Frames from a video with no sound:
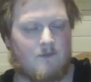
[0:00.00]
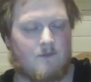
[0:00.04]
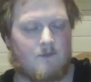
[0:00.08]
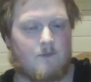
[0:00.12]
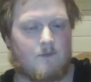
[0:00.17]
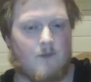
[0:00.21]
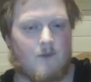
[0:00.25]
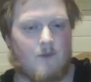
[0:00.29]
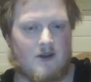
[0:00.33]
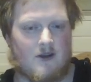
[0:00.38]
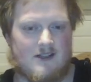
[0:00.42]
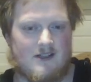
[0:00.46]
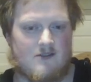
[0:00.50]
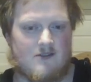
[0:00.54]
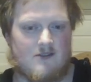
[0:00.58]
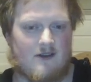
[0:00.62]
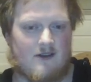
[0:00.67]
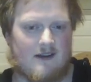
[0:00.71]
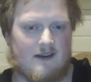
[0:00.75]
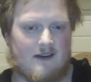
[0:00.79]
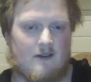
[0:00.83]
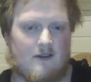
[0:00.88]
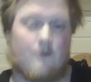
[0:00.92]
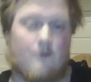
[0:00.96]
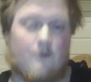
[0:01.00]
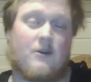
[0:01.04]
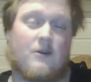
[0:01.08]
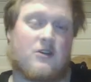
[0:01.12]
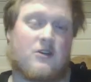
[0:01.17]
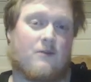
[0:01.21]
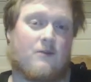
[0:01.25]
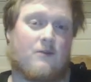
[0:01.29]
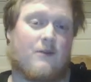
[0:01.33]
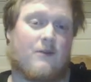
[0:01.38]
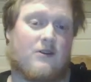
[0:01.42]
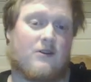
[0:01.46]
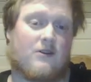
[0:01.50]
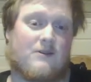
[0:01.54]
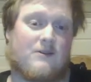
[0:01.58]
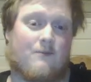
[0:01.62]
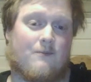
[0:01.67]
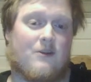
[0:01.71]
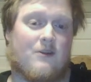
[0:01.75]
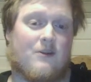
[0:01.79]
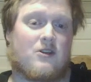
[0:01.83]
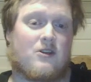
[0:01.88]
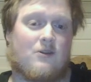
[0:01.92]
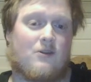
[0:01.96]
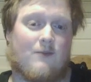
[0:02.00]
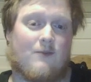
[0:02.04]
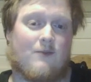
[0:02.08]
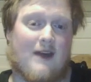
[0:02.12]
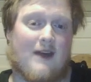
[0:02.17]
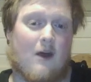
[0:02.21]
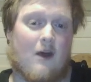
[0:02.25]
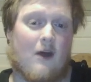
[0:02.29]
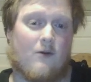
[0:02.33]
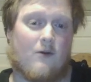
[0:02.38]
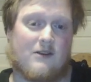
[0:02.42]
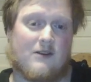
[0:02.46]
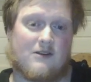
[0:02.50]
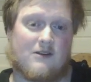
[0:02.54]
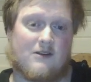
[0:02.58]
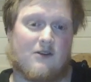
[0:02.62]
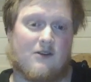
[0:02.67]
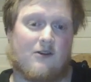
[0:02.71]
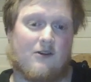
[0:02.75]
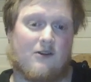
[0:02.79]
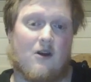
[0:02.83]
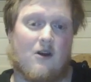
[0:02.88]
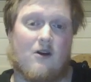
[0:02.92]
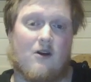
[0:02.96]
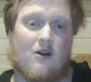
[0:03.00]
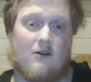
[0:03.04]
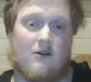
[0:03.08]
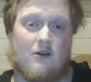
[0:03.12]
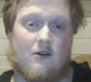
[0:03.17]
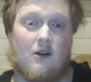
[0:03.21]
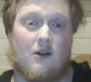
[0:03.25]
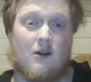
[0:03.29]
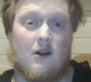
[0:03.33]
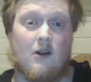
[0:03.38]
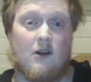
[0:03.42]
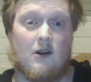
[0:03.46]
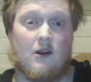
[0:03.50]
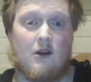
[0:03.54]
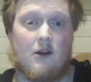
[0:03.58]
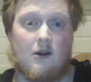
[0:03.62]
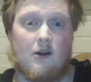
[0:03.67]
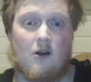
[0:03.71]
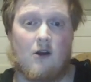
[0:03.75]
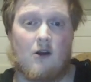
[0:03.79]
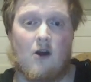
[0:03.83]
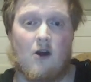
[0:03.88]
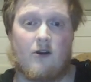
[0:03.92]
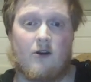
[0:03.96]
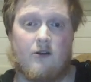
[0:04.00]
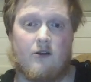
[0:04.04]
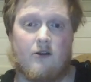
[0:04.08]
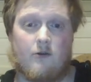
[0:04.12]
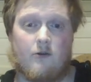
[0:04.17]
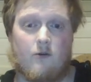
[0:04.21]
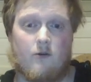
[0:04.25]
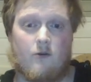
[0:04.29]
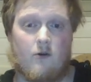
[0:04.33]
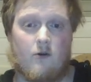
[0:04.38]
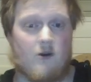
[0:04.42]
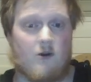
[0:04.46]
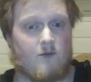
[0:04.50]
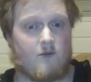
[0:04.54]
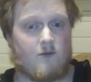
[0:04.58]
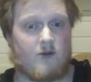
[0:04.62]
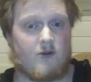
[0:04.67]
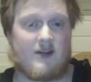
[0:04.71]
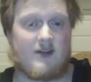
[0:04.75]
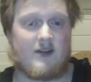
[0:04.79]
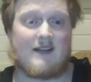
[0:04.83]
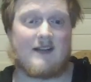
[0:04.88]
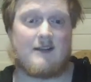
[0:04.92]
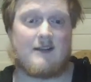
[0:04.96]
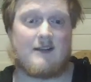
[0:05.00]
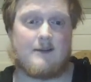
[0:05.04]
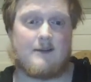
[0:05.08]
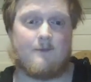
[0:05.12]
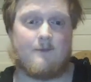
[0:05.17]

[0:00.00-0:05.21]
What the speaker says: but he's threatening the bishop, because the bishop now is guarded or unprotected.